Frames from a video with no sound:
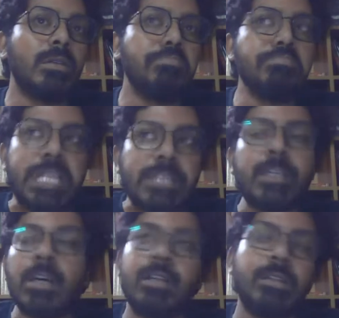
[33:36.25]

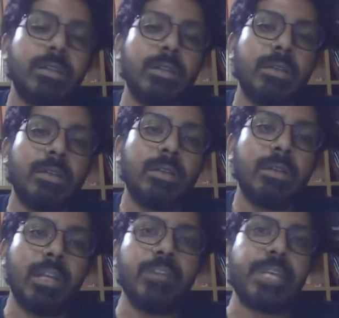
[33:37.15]
measured in